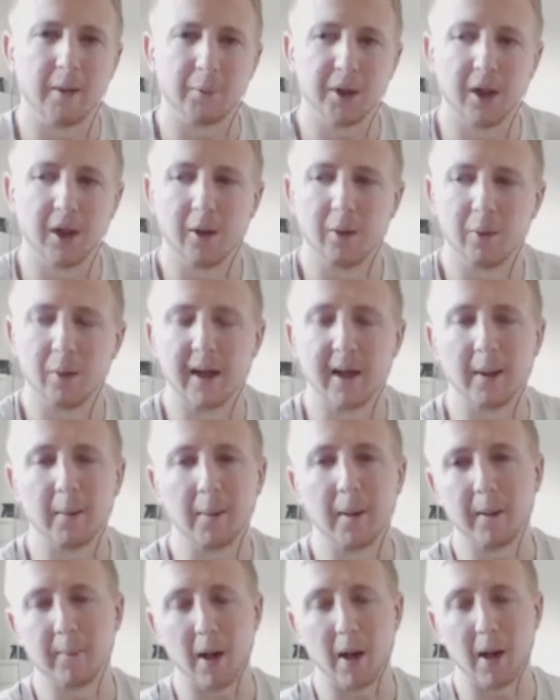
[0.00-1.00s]
absolutely
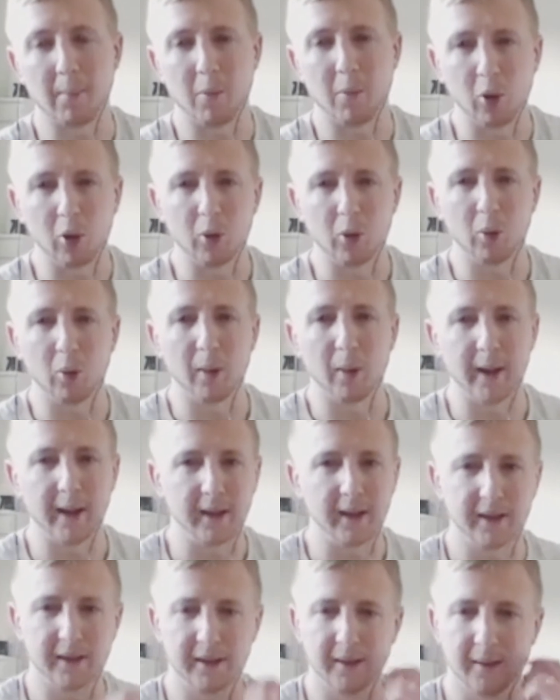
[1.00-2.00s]
i'm, I'm
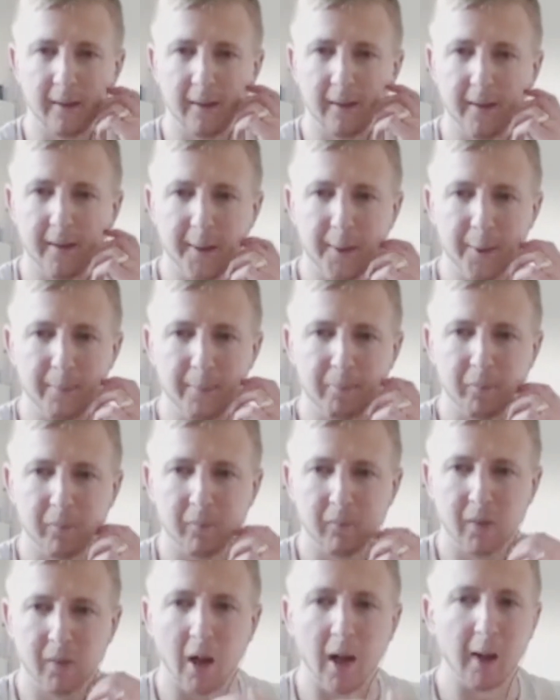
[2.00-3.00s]
always
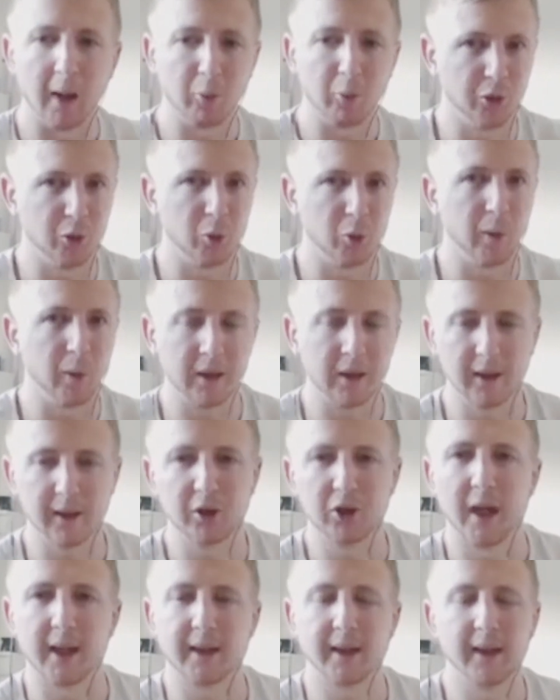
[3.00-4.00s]
i will do weekly
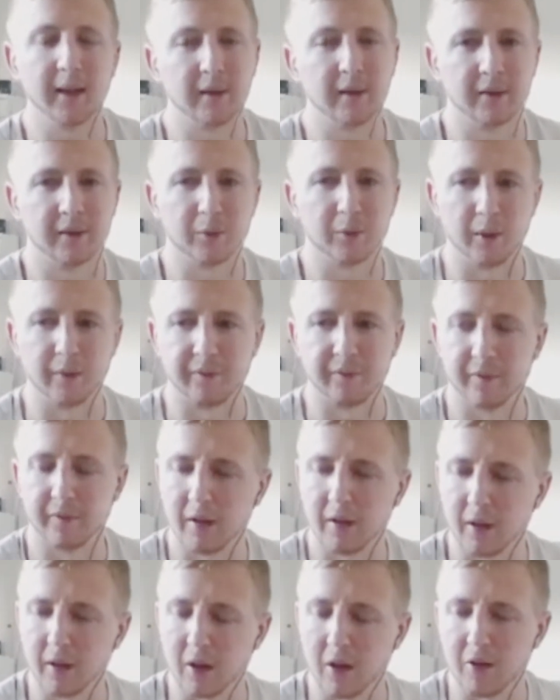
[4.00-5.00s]
check-ins with
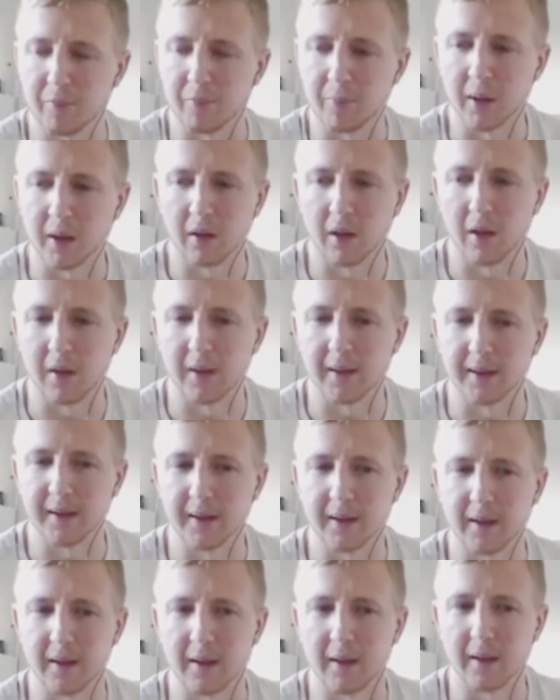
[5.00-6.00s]
a lot of my
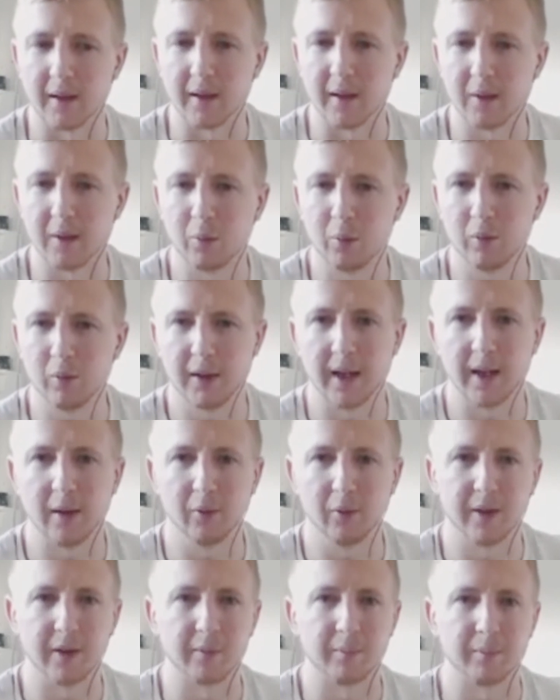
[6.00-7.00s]
clients and, and i will
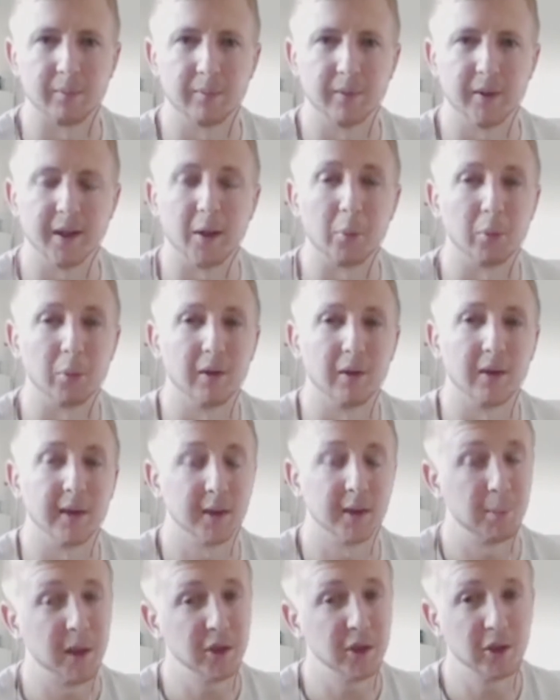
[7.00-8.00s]
tell them you know
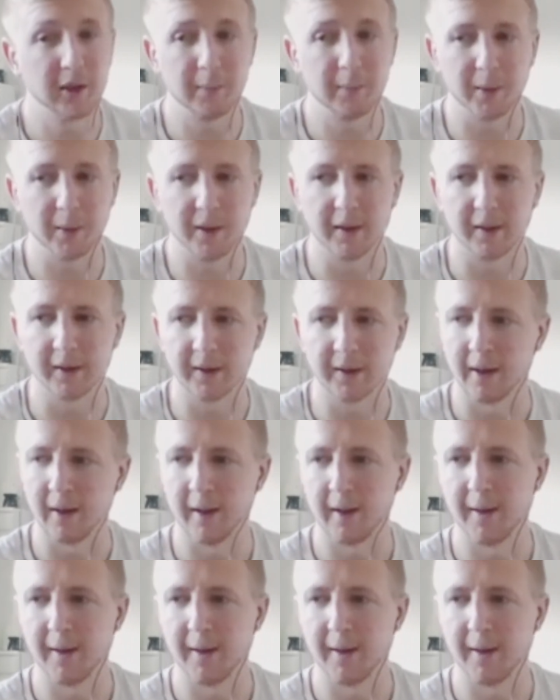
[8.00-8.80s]
especially because